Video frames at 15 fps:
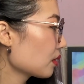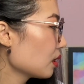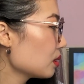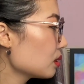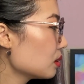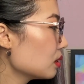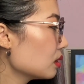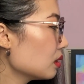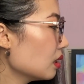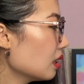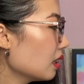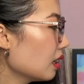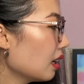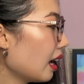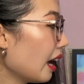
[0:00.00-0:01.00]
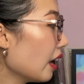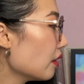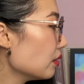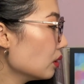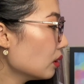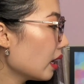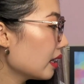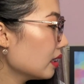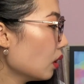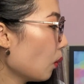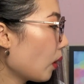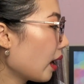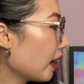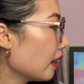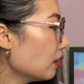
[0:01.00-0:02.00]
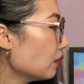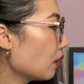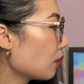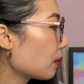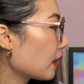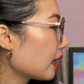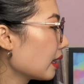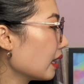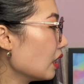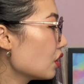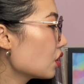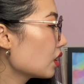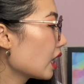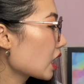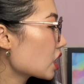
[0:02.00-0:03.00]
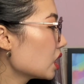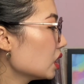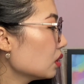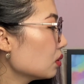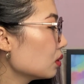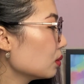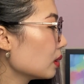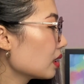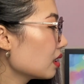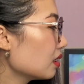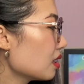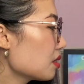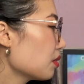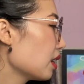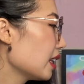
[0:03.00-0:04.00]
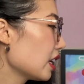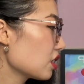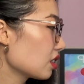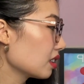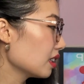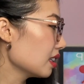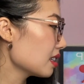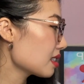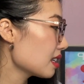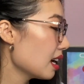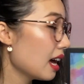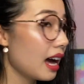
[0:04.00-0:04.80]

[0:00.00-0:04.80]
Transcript: So I have no idea why for my Introduction to Materials for Electronics,